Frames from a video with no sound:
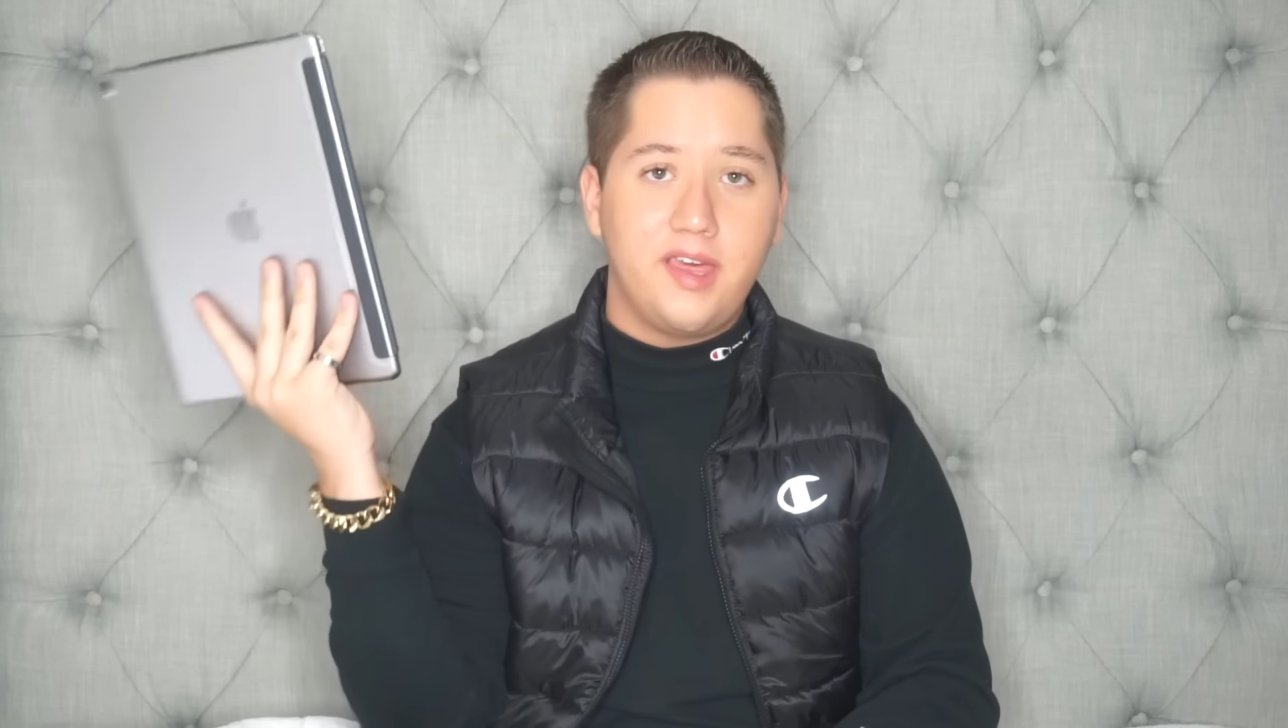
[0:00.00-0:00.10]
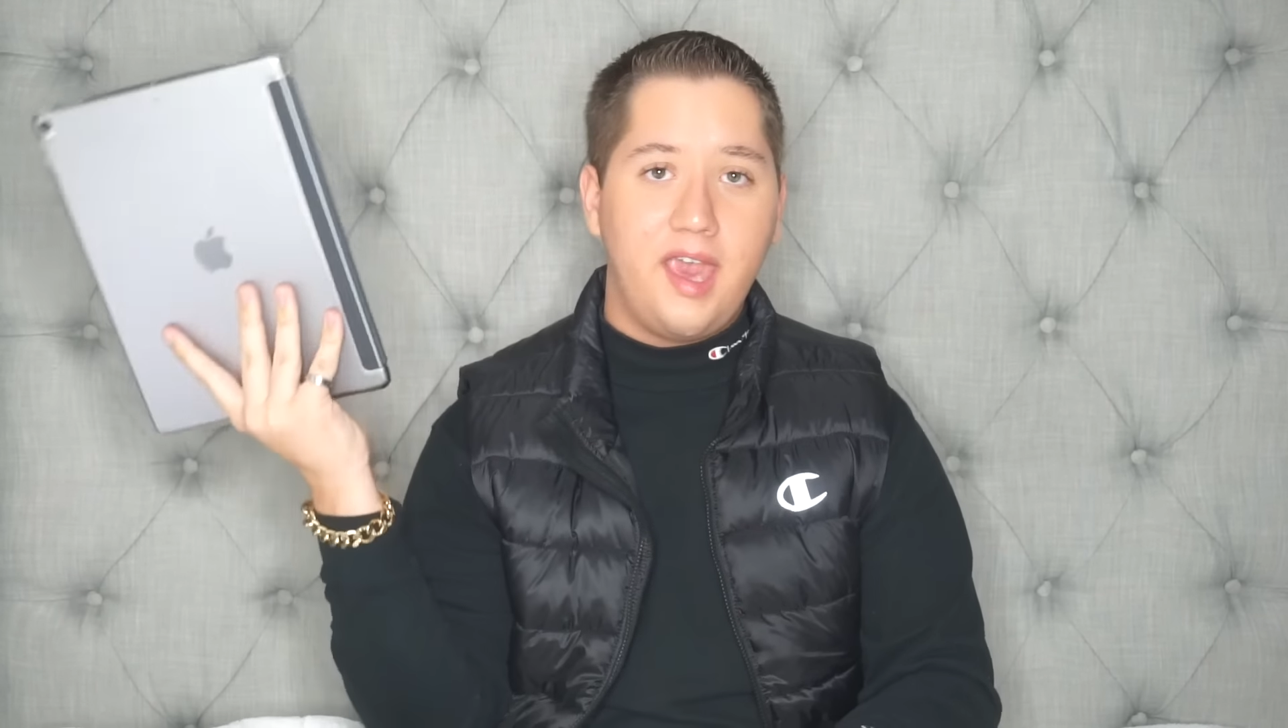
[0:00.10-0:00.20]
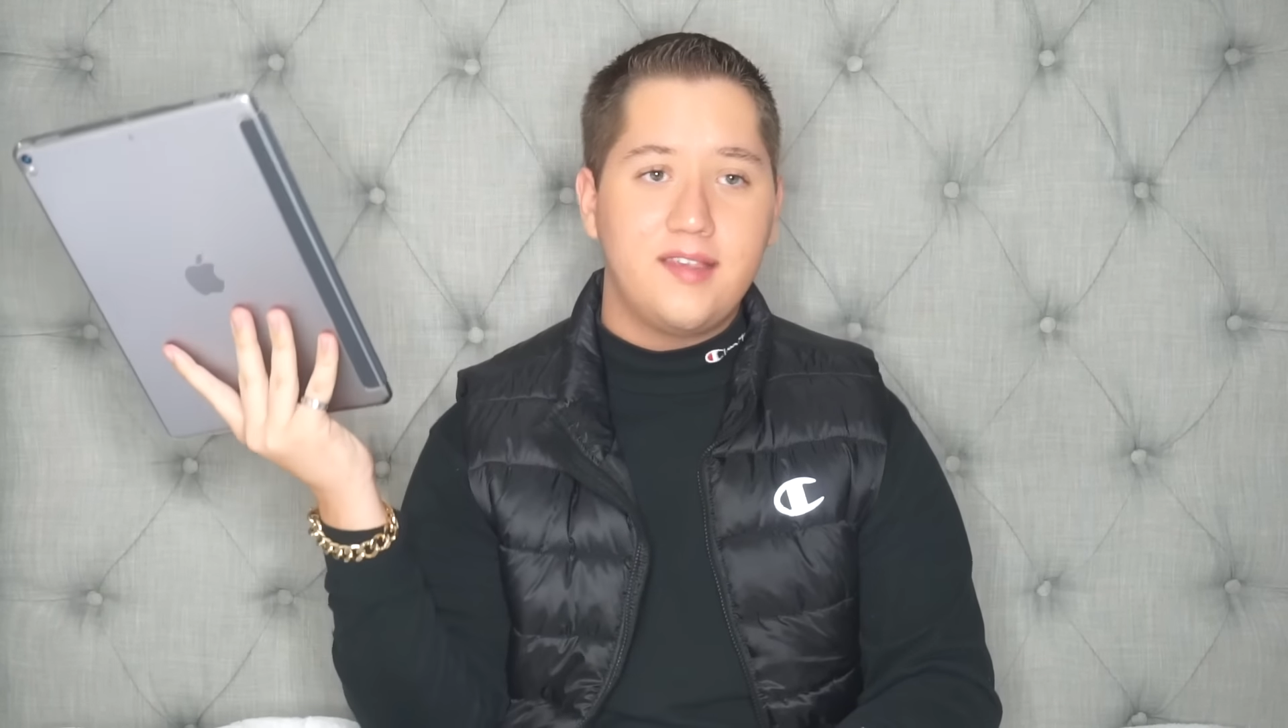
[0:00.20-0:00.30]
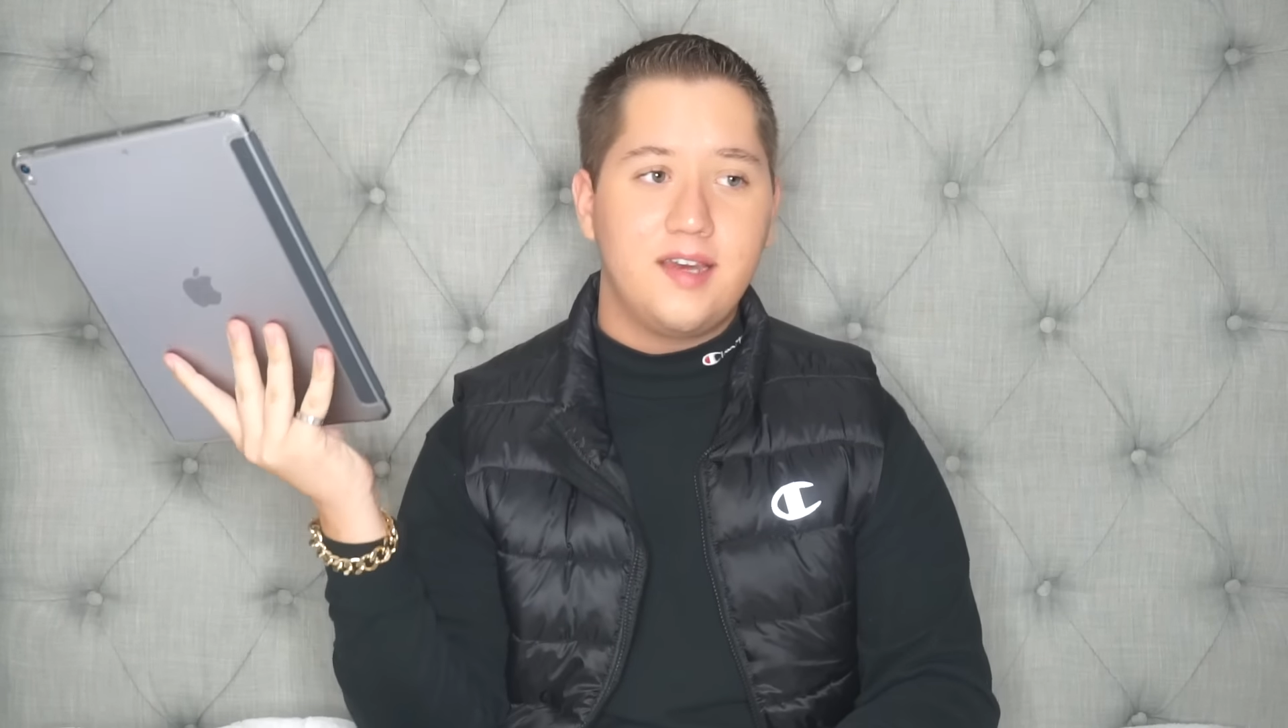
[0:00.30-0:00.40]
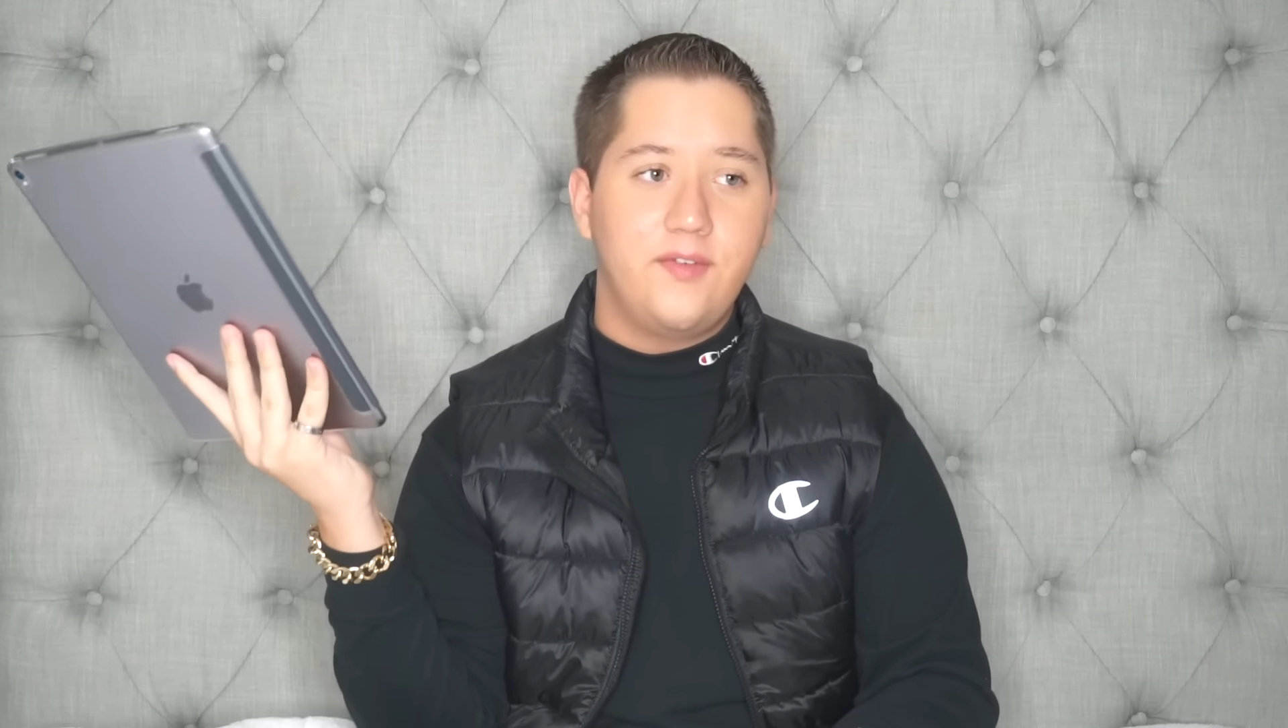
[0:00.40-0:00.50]
the
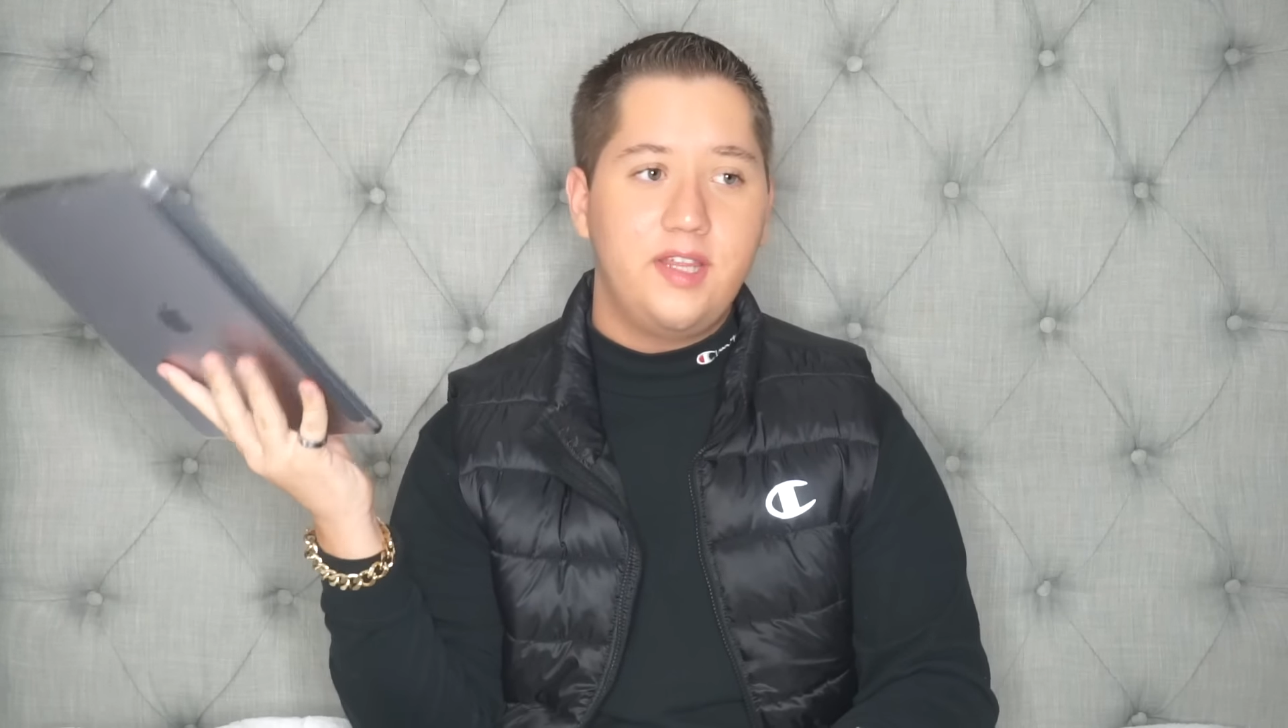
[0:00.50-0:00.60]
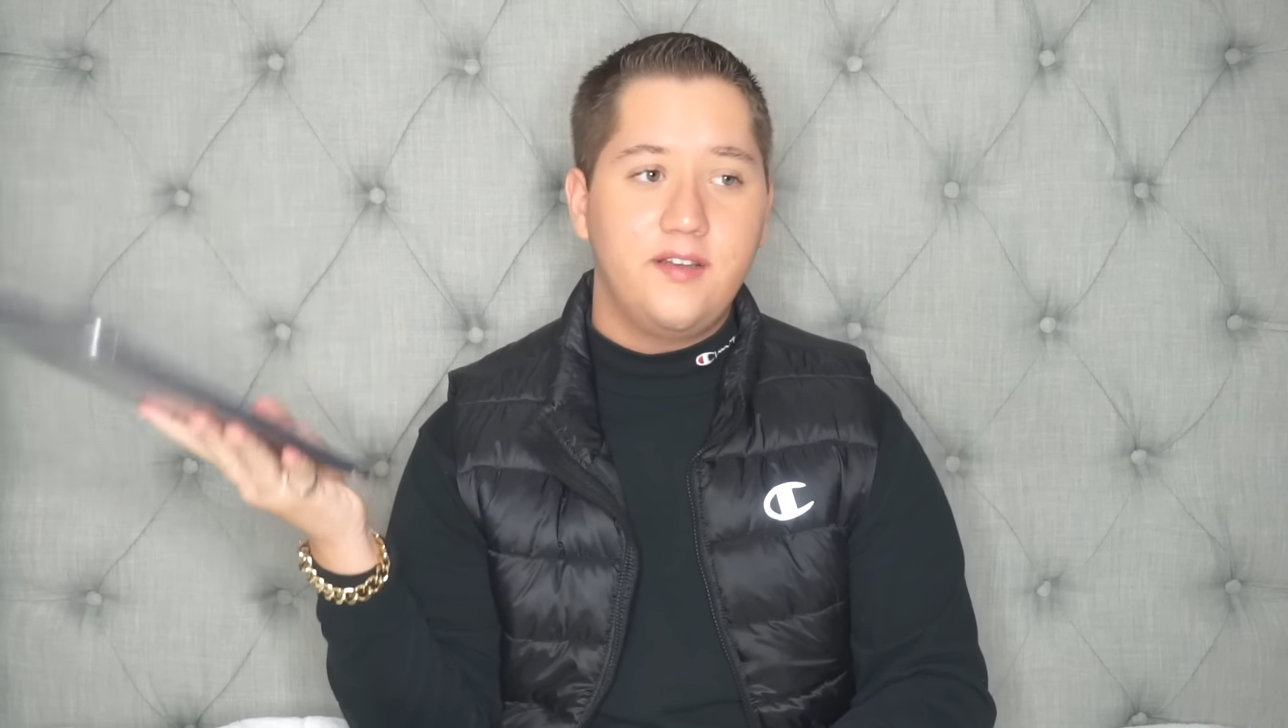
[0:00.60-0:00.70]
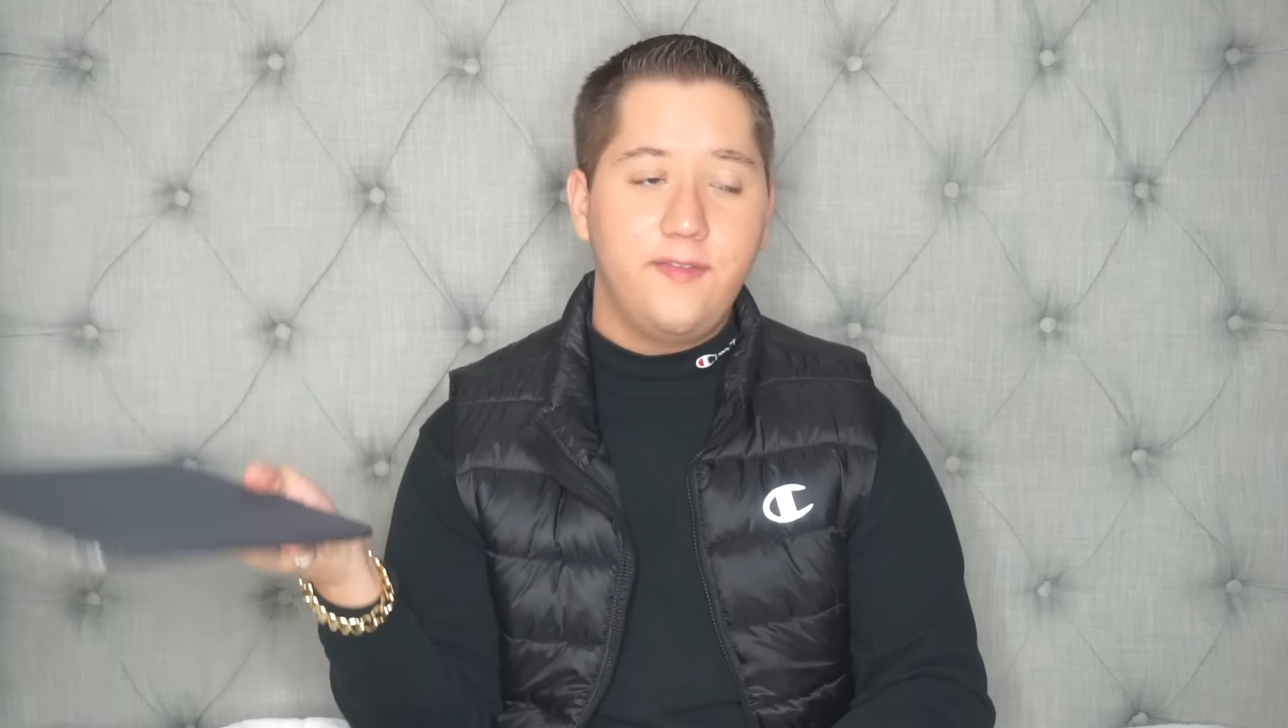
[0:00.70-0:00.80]
case and everything